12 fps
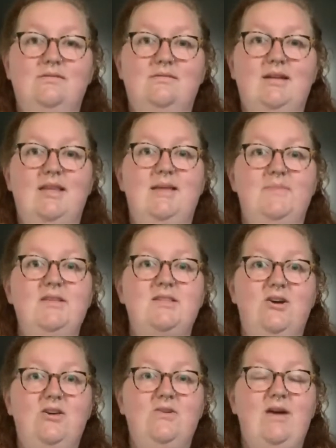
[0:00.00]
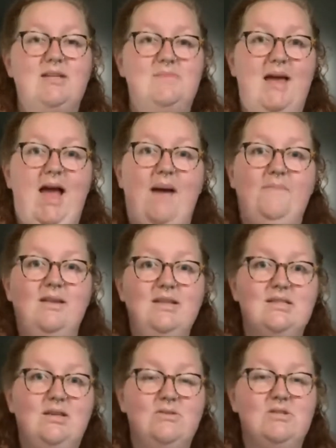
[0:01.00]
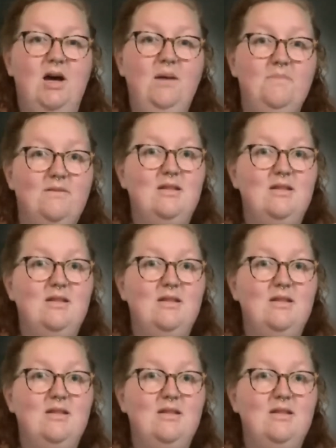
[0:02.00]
And let me tell you, as my happiness goes up,